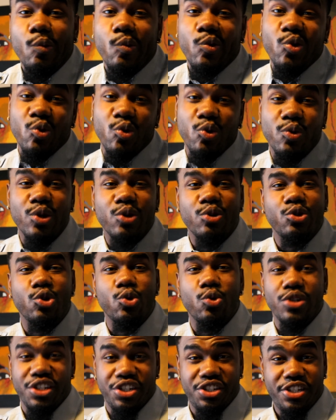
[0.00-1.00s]
We're gonna, we're gonna
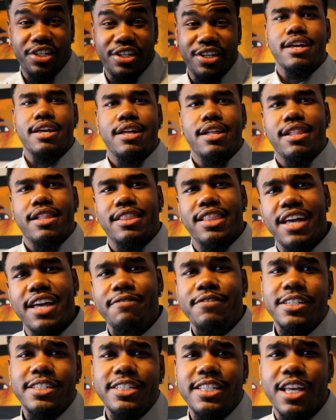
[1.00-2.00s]
do it this year.
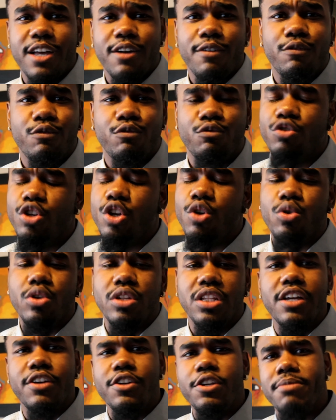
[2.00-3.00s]
Love yourself. No
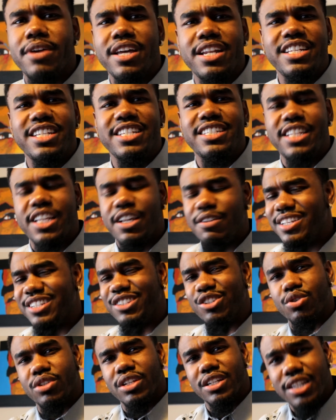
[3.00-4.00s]
one love you better than yourself.
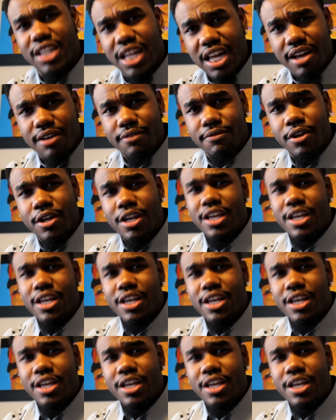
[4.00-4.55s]
That's on the love.